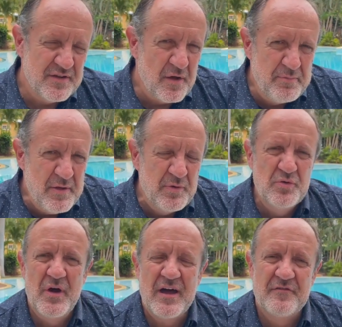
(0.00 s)
You know, people
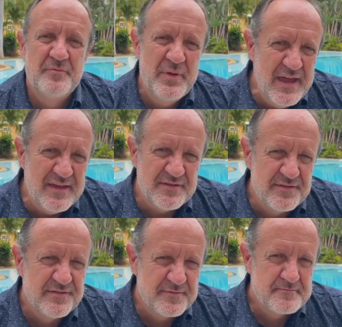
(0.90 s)
who have
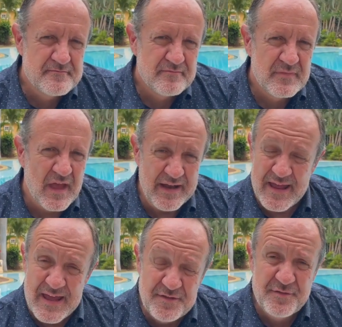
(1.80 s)
peace and
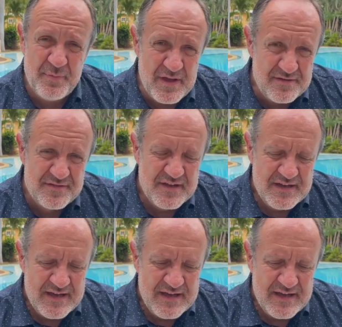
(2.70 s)
his peace